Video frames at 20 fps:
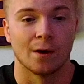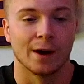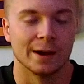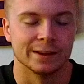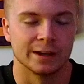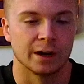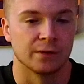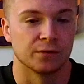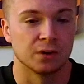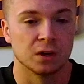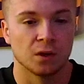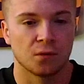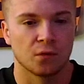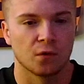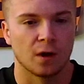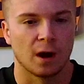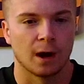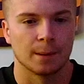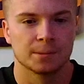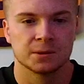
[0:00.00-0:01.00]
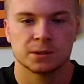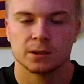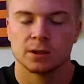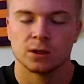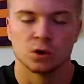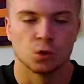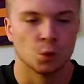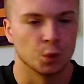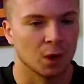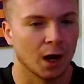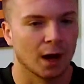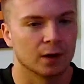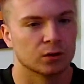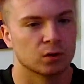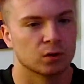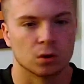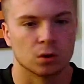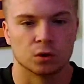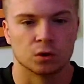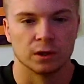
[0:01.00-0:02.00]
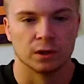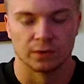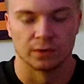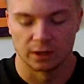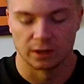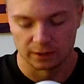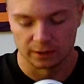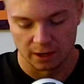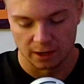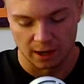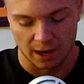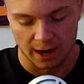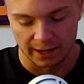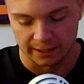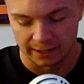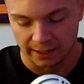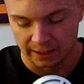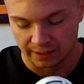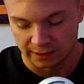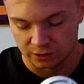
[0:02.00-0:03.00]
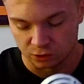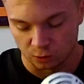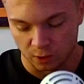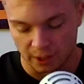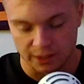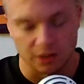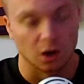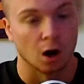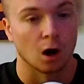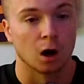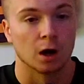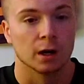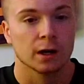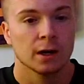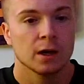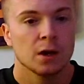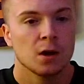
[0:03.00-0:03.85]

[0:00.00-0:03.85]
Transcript: And then if he flops, you got to throw Cleveland in there. I get it's right guard.